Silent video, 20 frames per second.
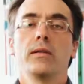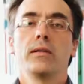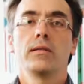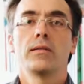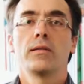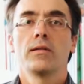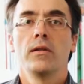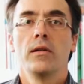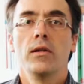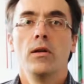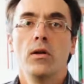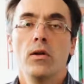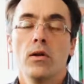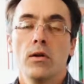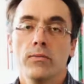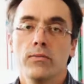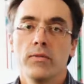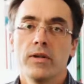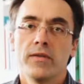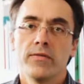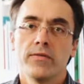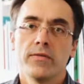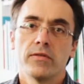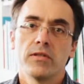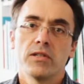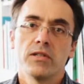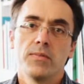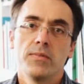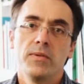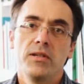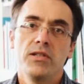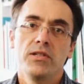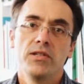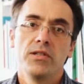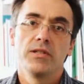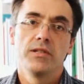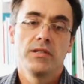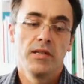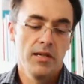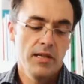Wales on rainforest
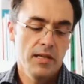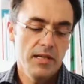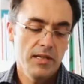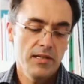species